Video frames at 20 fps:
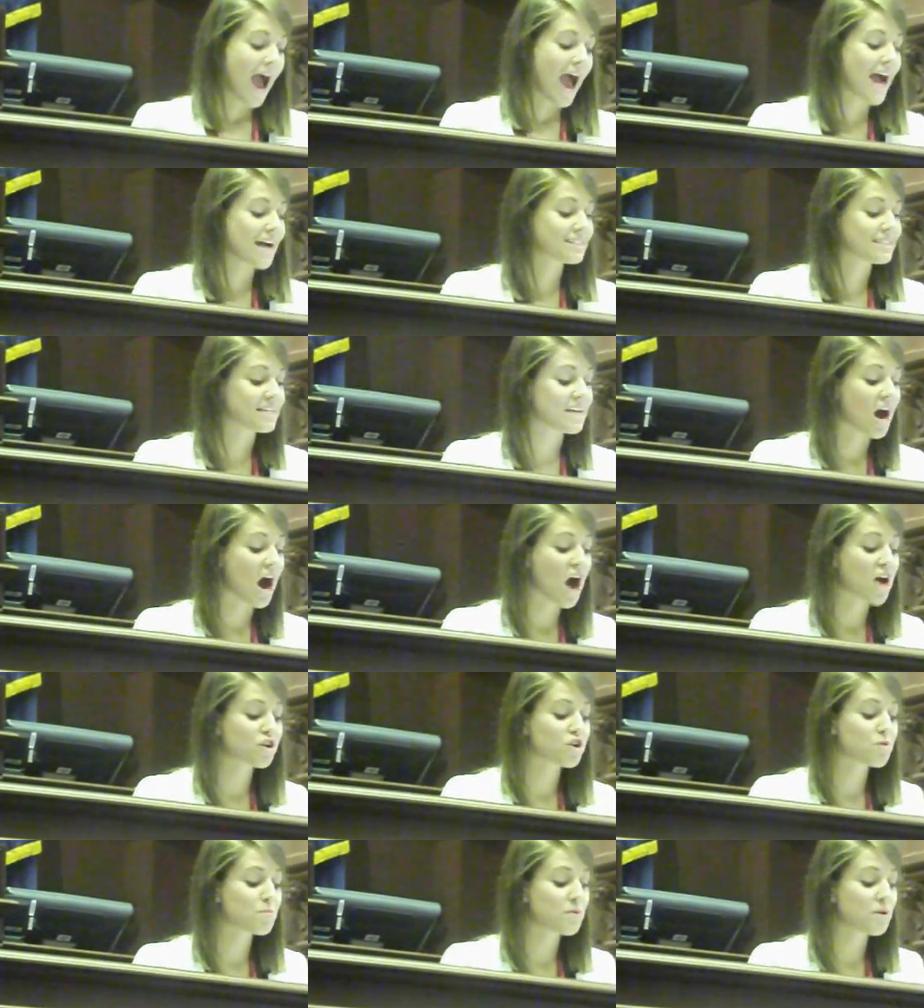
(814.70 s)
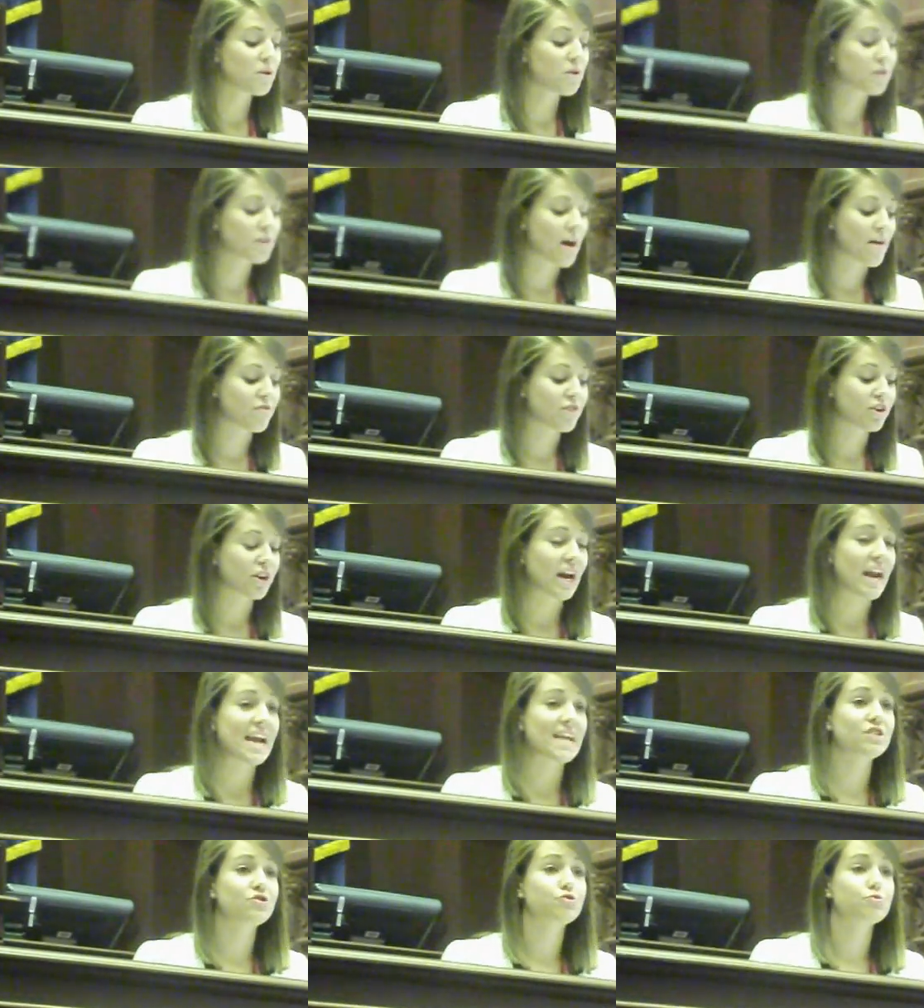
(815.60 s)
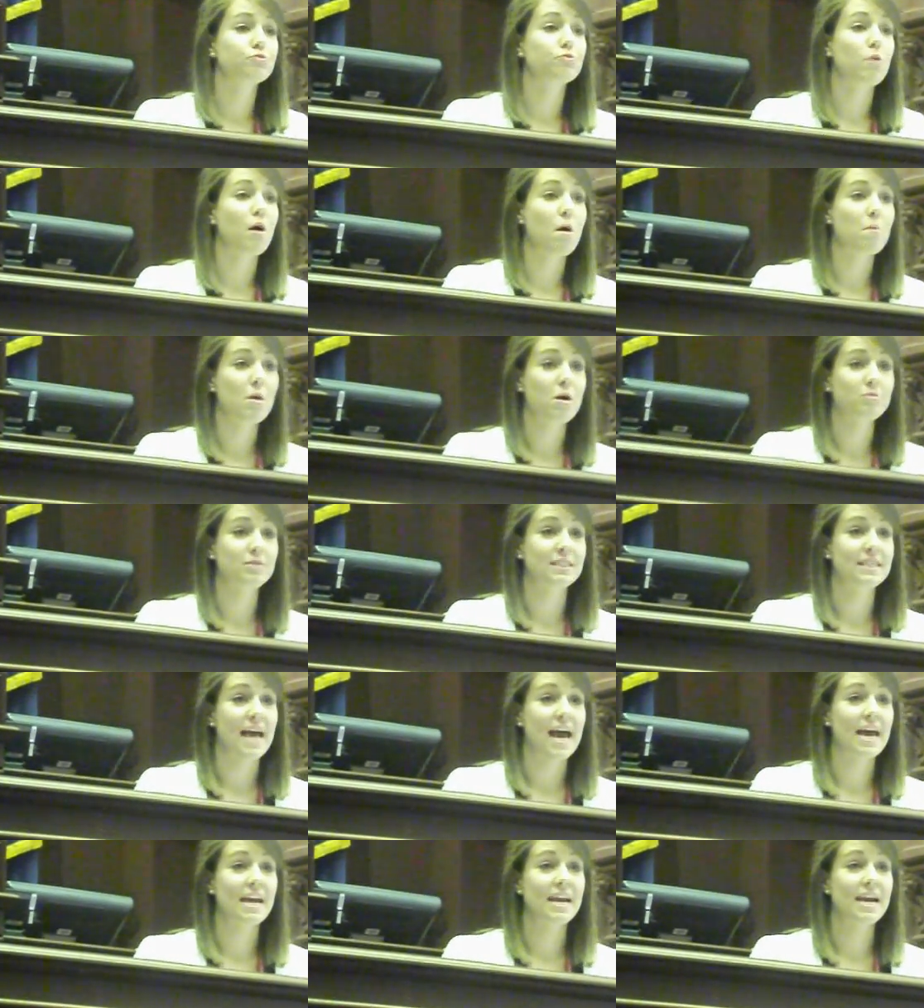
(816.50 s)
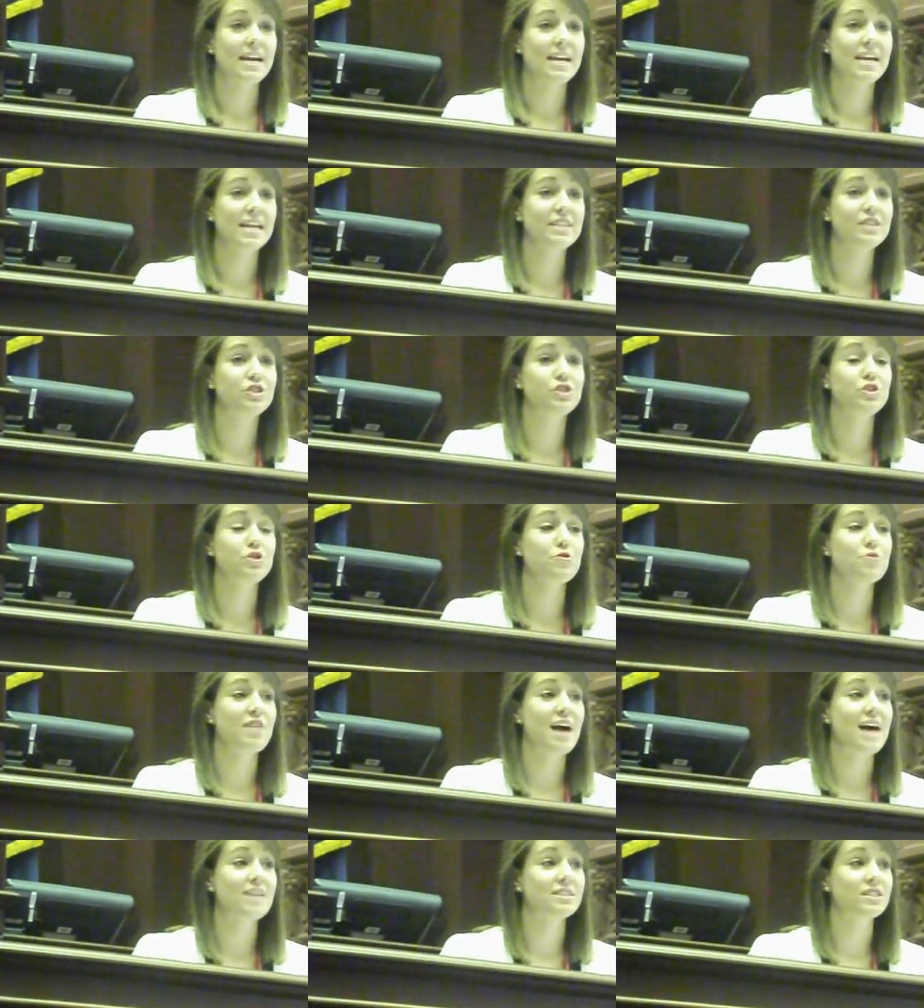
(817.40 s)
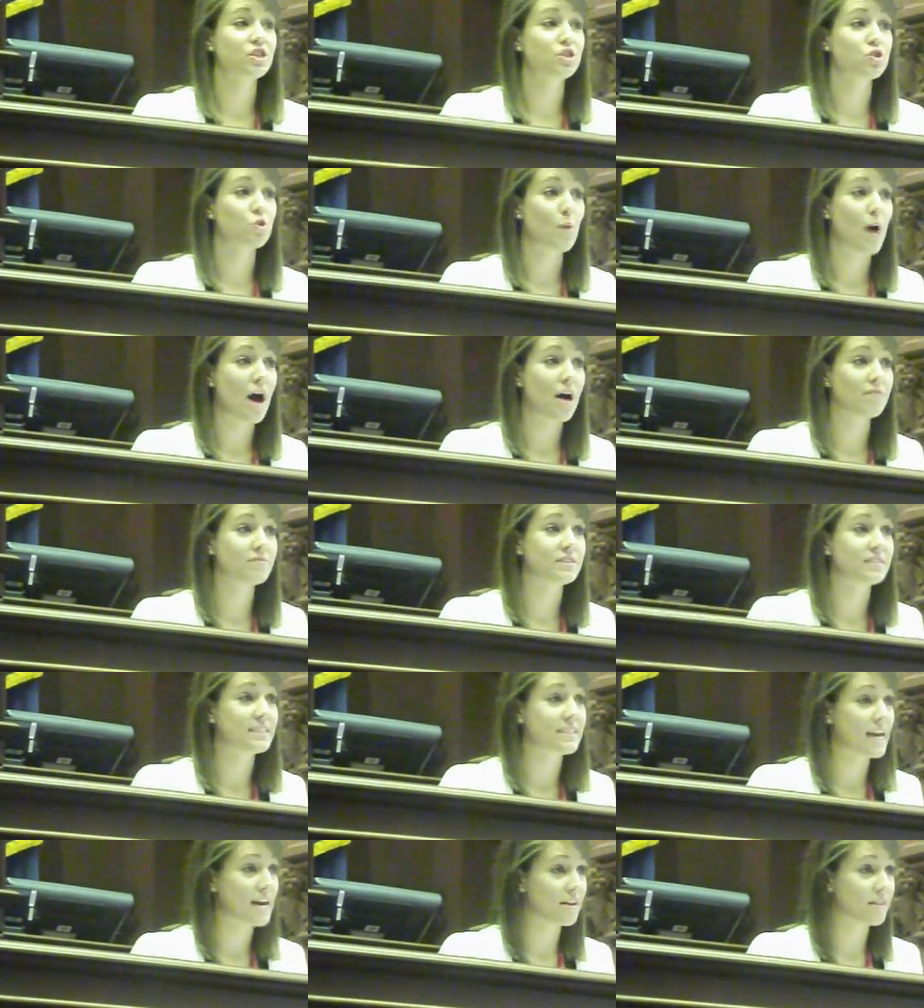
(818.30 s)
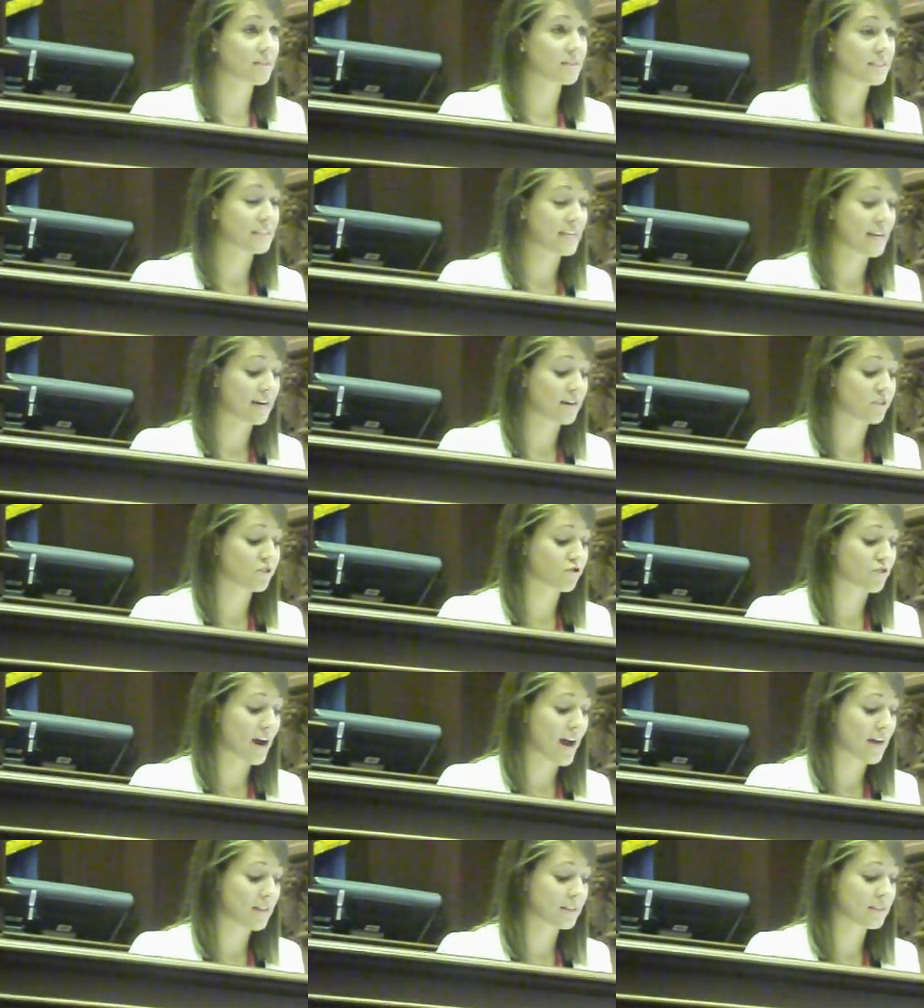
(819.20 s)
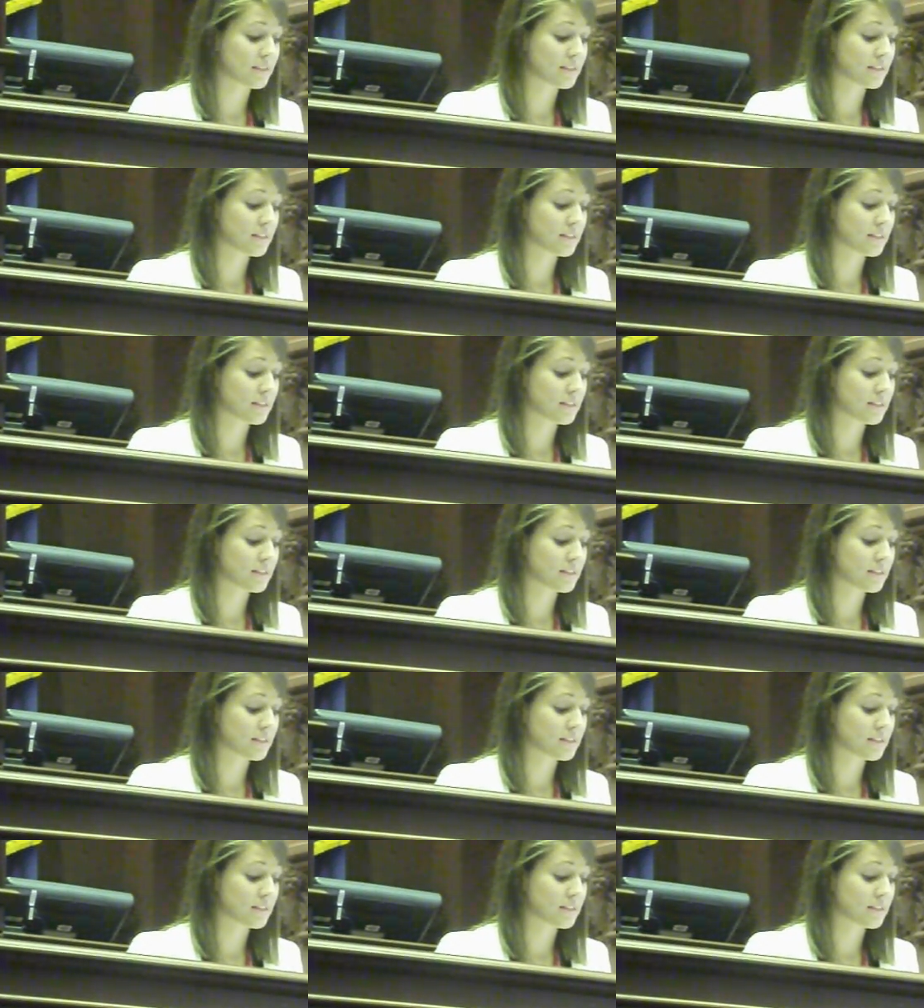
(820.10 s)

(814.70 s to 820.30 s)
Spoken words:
As the Honorable Governor Andrew Cuomo said in his 2012 State of the State address,